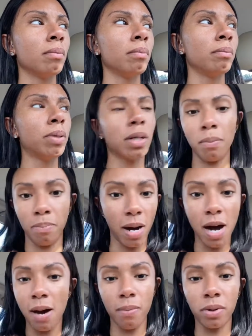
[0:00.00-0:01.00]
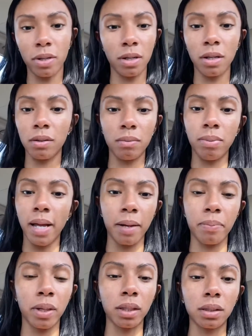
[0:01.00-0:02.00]
put a bomb on another
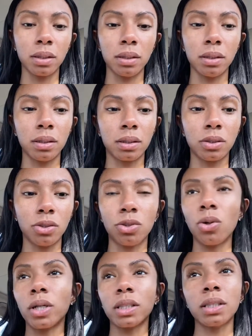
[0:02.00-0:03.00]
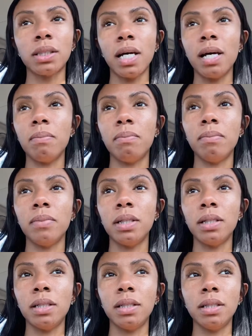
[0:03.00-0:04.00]
black person's doorstep,
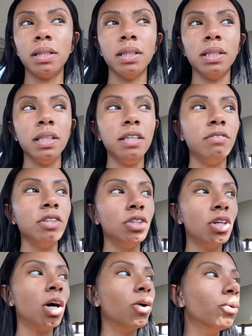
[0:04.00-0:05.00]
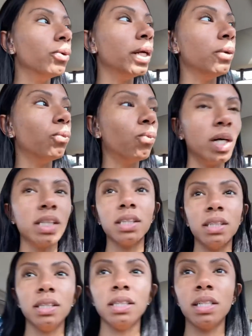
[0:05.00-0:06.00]
even though it wasn't